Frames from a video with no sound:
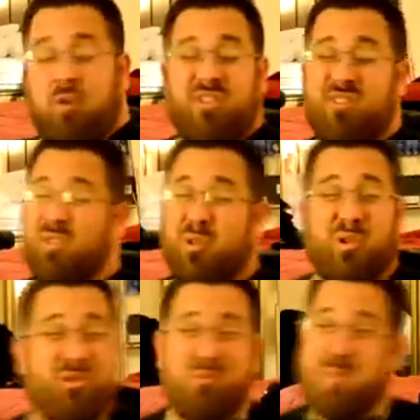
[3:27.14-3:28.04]
doesn't
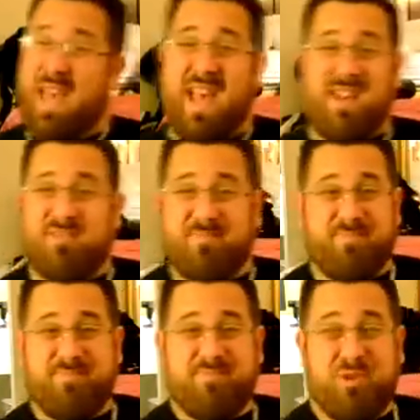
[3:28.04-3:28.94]
look too bad.
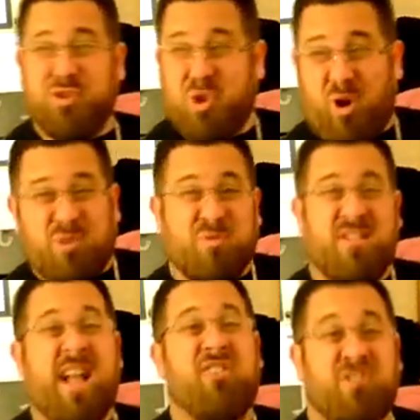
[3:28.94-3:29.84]
Your yard
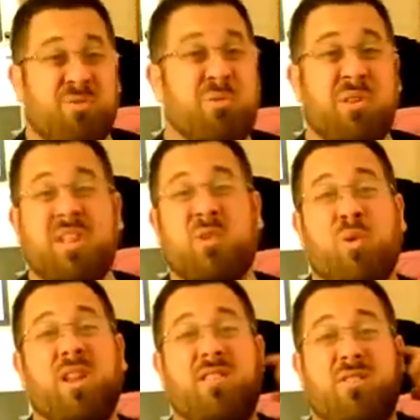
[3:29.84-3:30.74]
was actually really
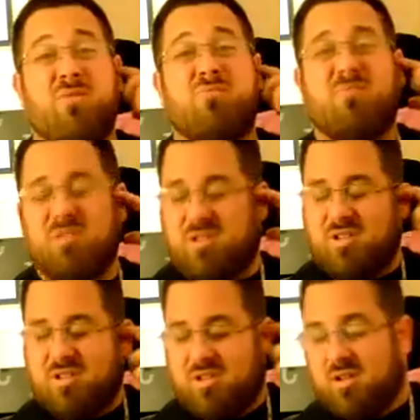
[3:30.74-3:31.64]
green too.
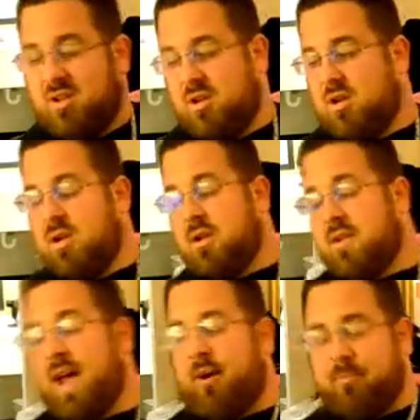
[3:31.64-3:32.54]

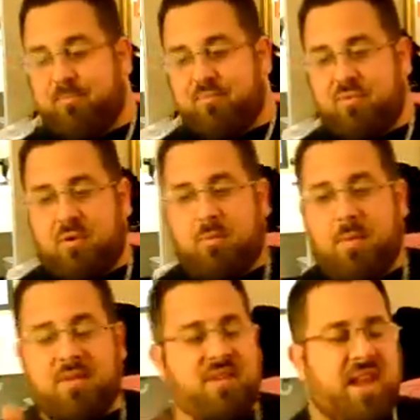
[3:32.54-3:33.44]
Now, I'm
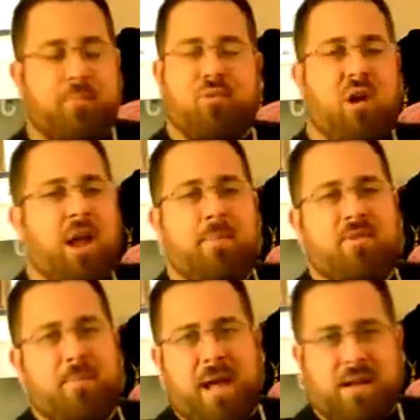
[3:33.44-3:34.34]
not saying Prime
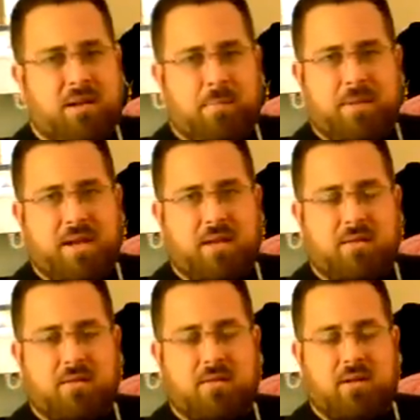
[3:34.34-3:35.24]
is a bad company.
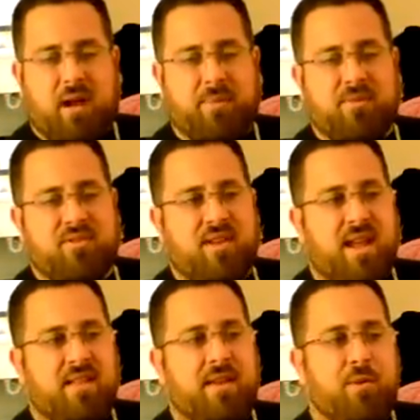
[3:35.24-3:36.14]
I'm just
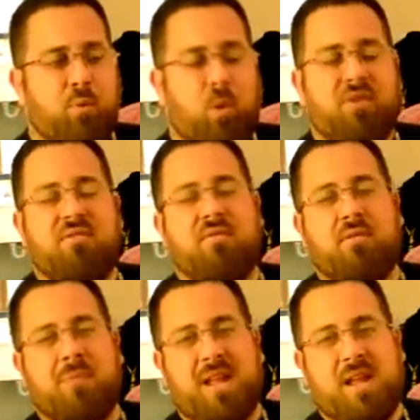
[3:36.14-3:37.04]
saying that it wasn't
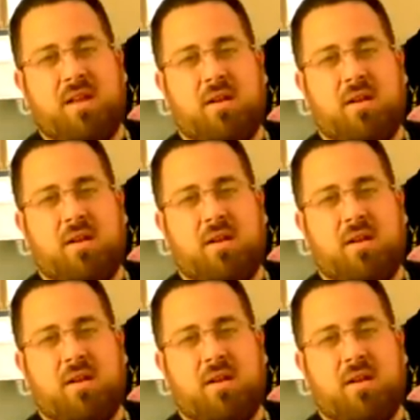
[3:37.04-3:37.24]
for me.